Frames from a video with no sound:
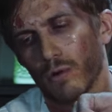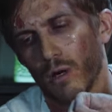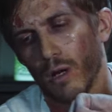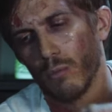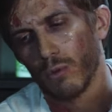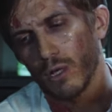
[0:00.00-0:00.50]
of
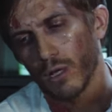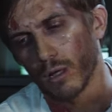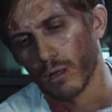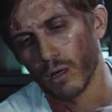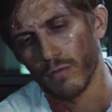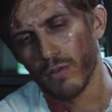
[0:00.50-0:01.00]
rum
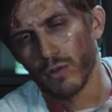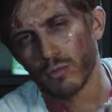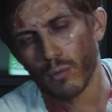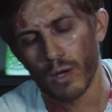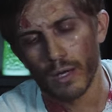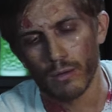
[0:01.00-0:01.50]
here, of
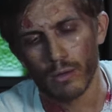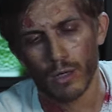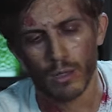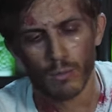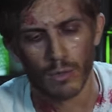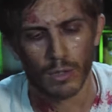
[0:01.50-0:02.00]
this white
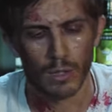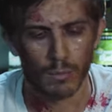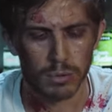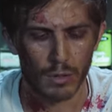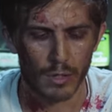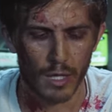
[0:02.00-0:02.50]
rum. We're
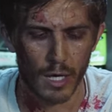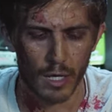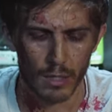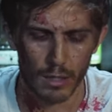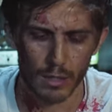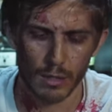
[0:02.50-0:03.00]
gonna put
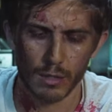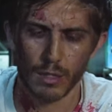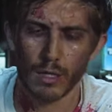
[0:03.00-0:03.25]
that in